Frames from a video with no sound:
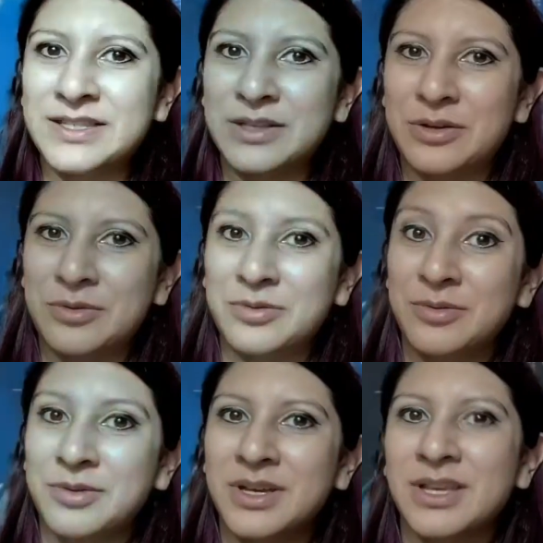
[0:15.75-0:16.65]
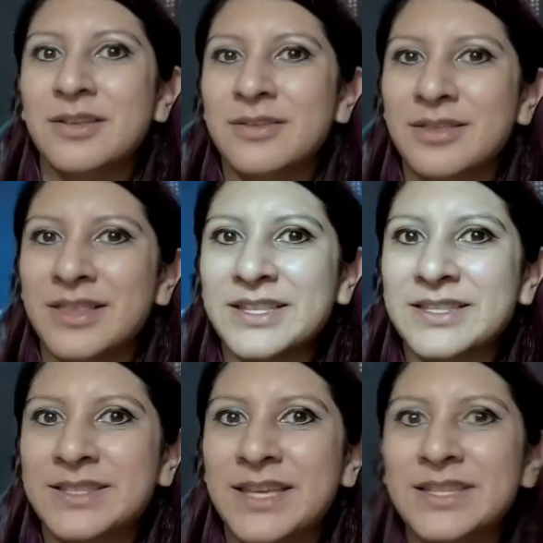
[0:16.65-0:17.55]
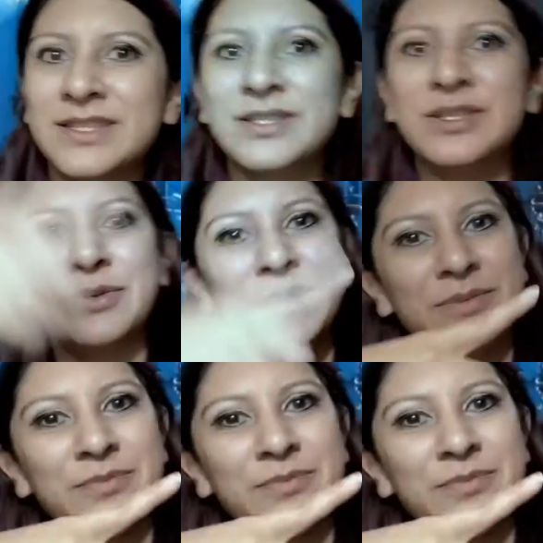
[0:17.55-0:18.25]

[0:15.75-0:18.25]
so let's get to it.